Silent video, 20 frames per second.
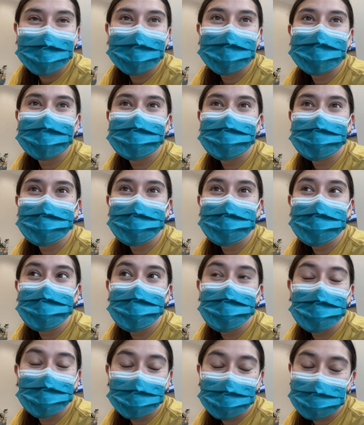I literally
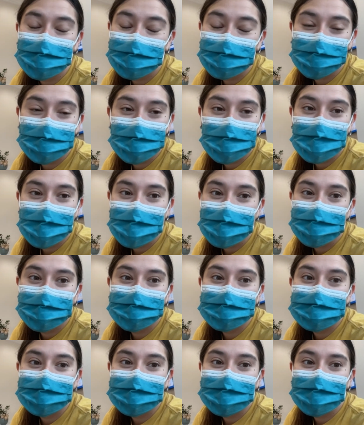woke up at 4 a.m.
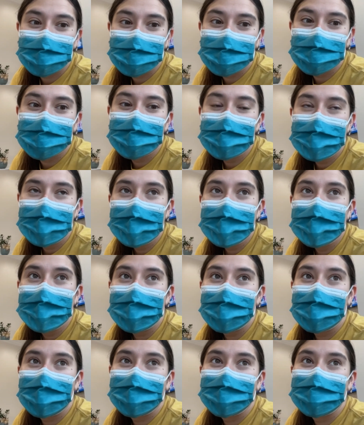today
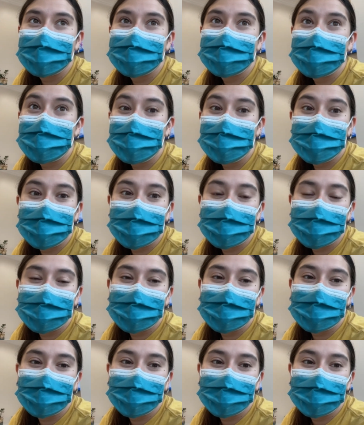and
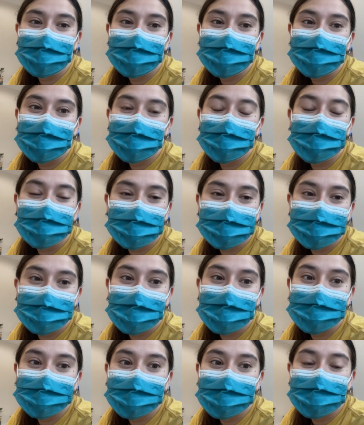my I broke my
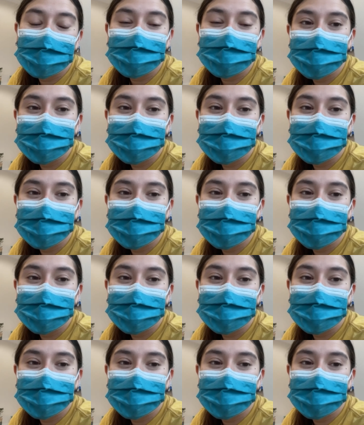head like,